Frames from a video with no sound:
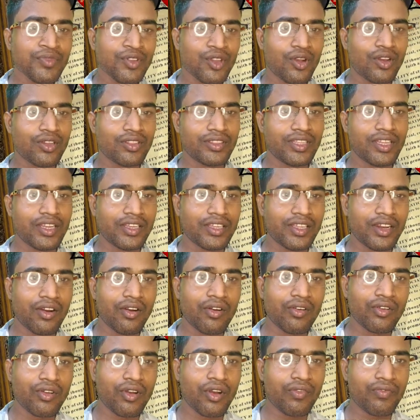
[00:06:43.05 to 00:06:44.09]
on the
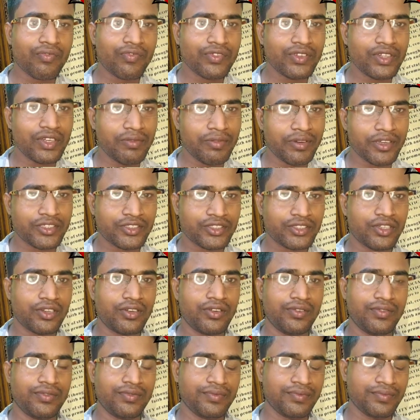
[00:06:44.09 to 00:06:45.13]
ground of
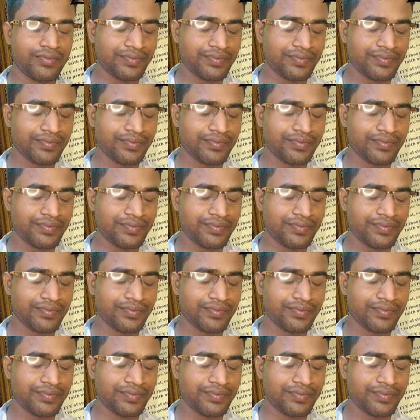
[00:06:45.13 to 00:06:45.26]
defection.